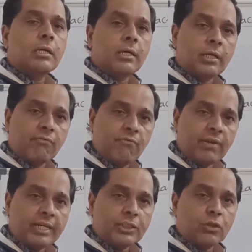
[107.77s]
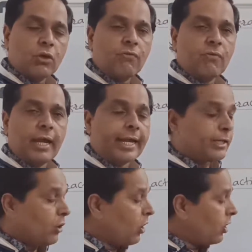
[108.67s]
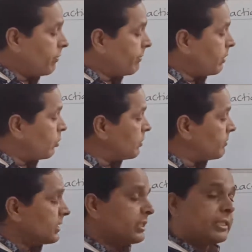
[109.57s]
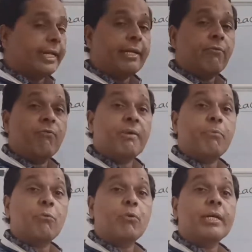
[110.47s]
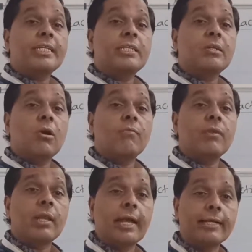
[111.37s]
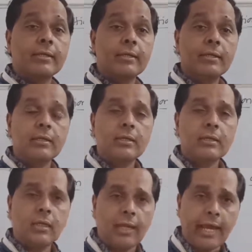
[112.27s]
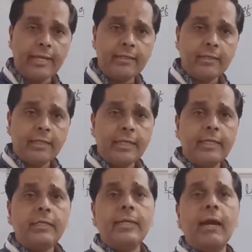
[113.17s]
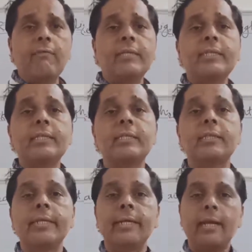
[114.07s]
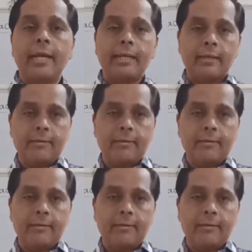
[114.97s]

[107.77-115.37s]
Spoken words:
reflection of light, or because of the straight wave propagation of the light. The light, it travels in a straight line.